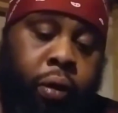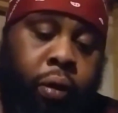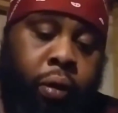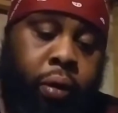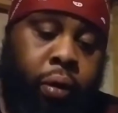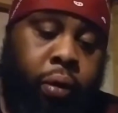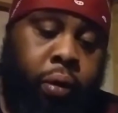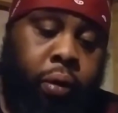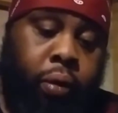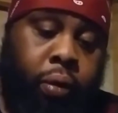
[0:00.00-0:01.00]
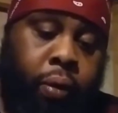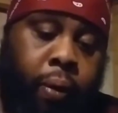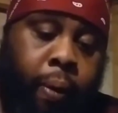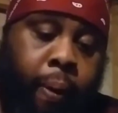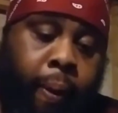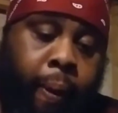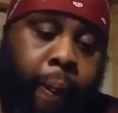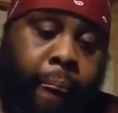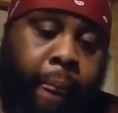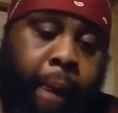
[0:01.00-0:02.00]

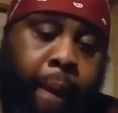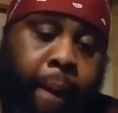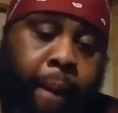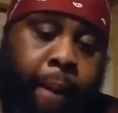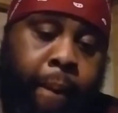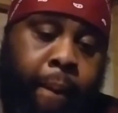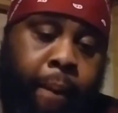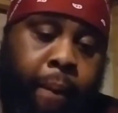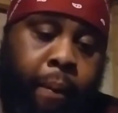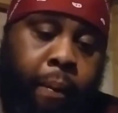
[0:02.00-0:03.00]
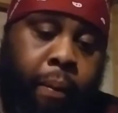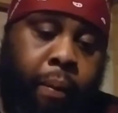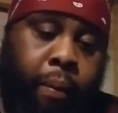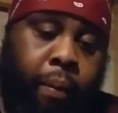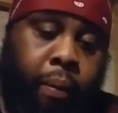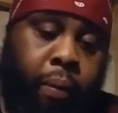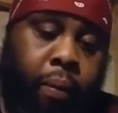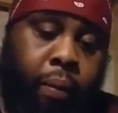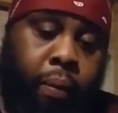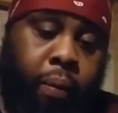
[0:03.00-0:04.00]

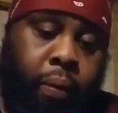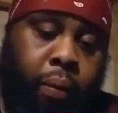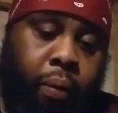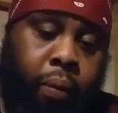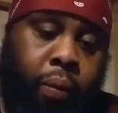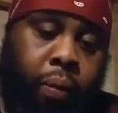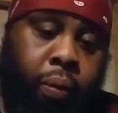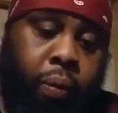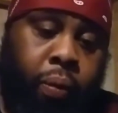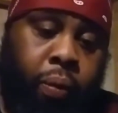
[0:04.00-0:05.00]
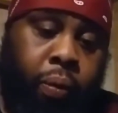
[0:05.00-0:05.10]
No one is speaking in this clip.